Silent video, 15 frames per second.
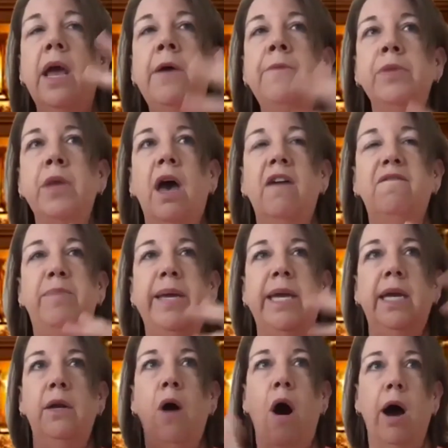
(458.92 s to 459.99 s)
of
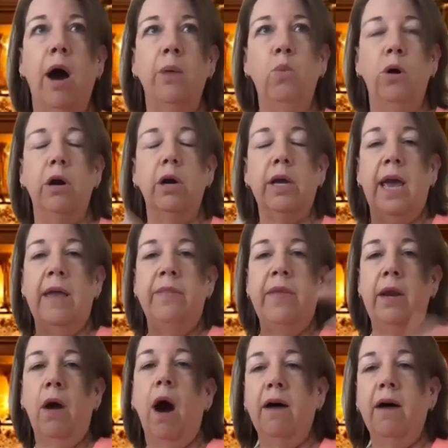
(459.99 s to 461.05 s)
being on work and then
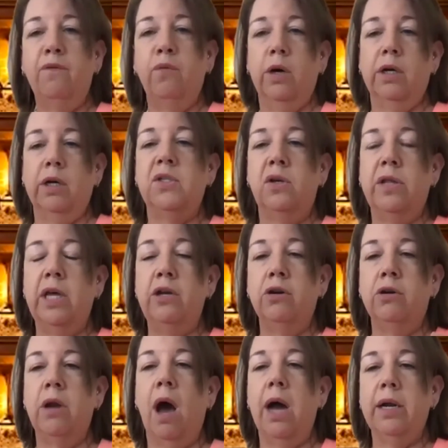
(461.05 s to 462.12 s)
off work, so that you're
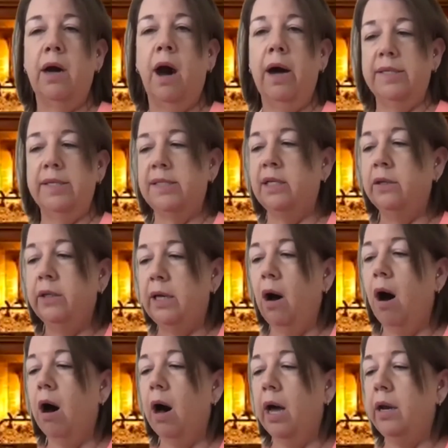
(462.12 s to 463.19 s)
not constantly
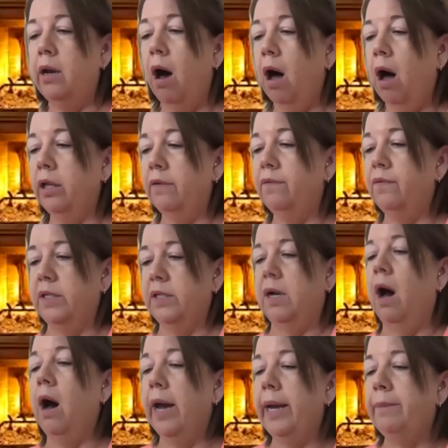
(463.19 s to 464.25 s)
on all of the
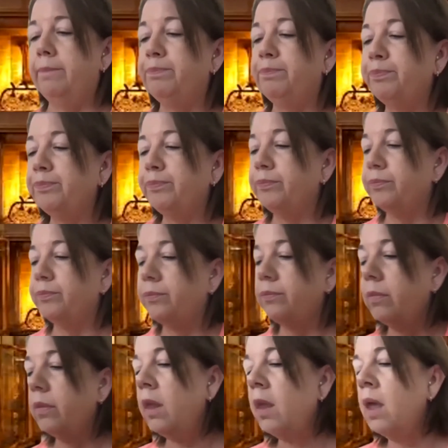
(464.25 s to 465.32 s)
time.
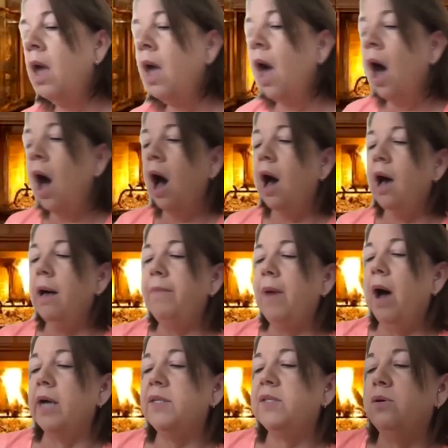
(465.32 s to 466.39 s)

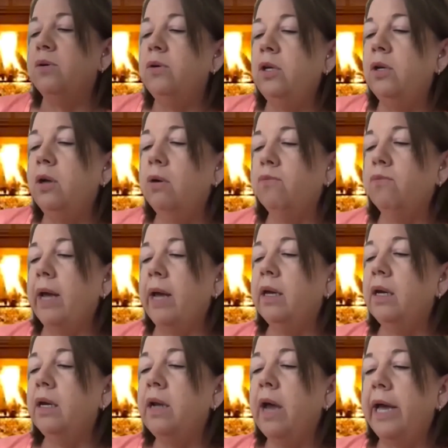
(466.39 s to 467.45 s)
Also,
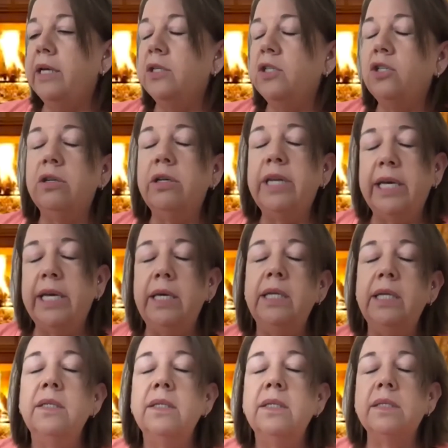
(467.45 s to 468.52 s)
recognize your
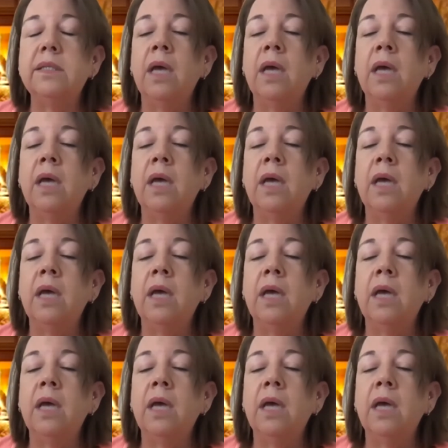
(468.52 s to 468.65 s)
needs.